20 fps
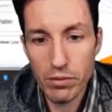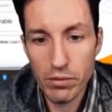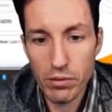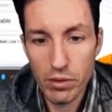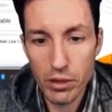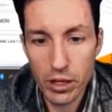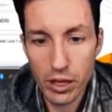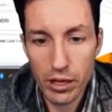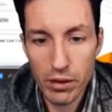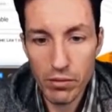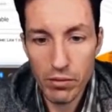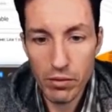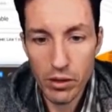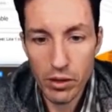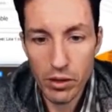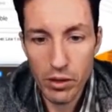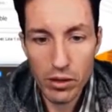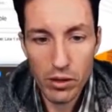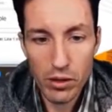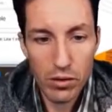Okay.
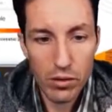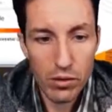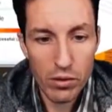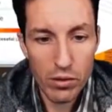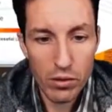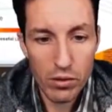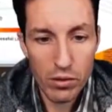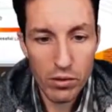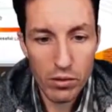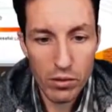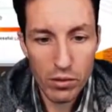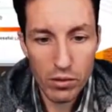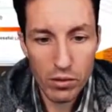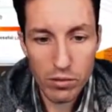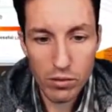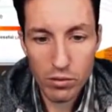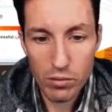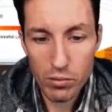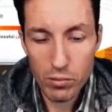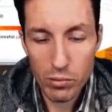
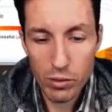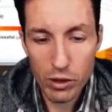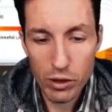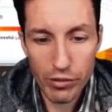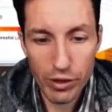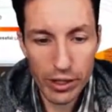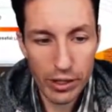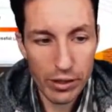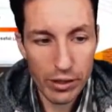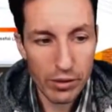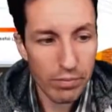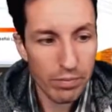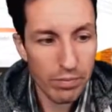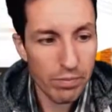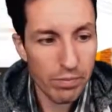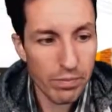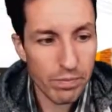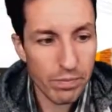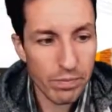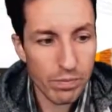Perfect.
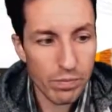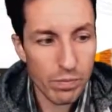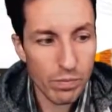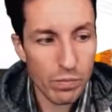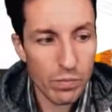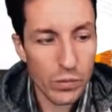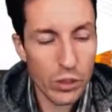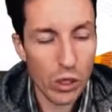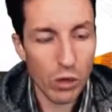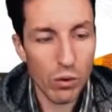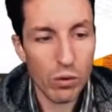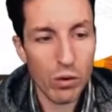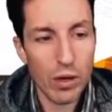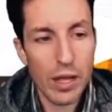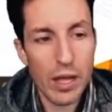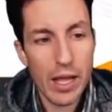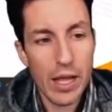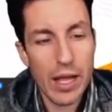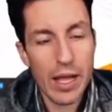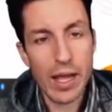So
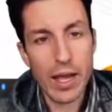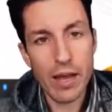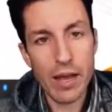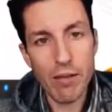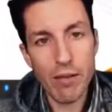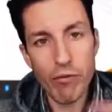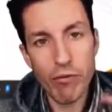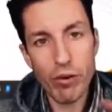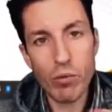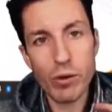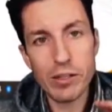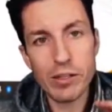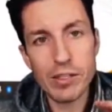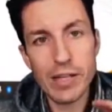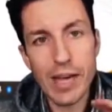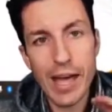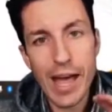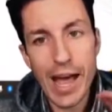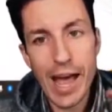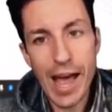if we want
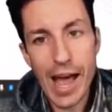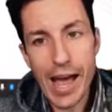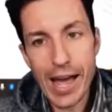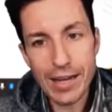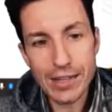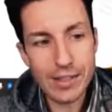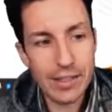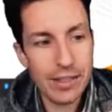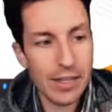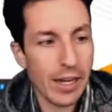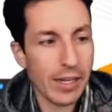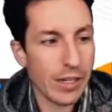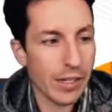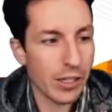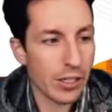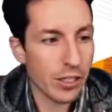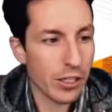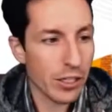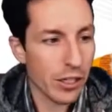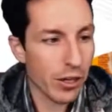to add to that
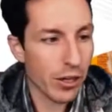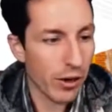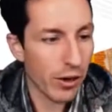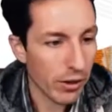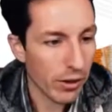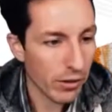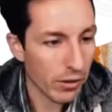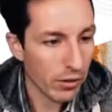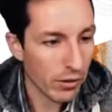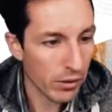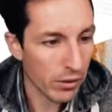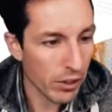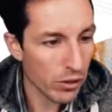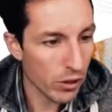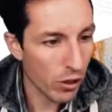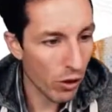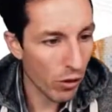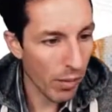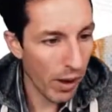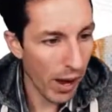dictionary, let's go
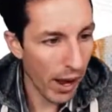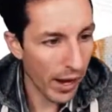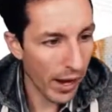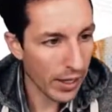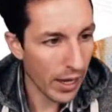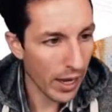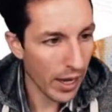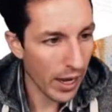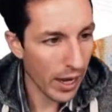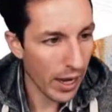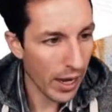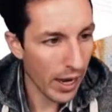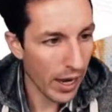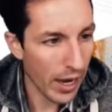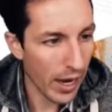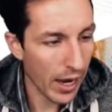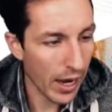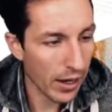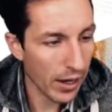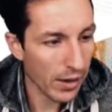back and
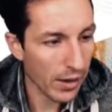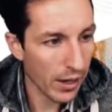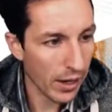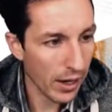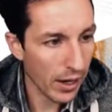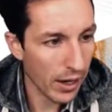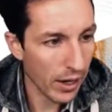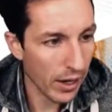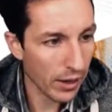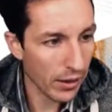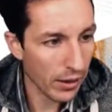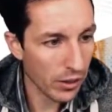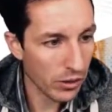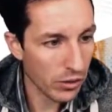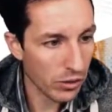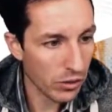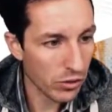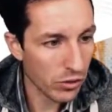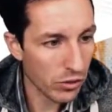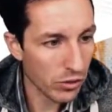let's
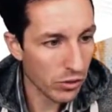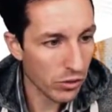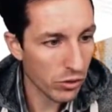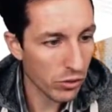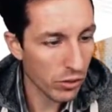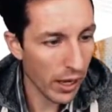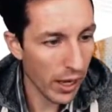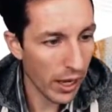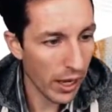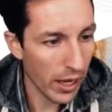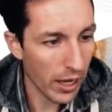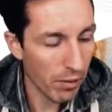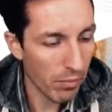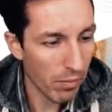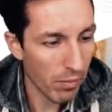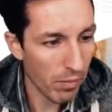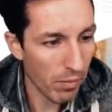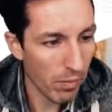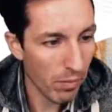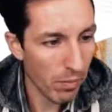do a
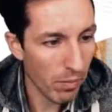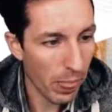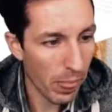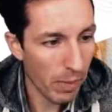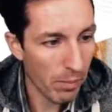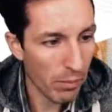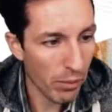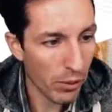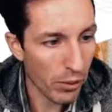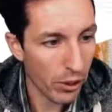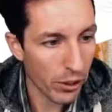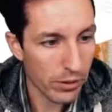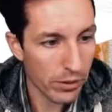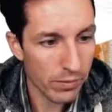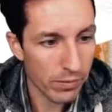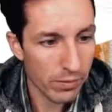put.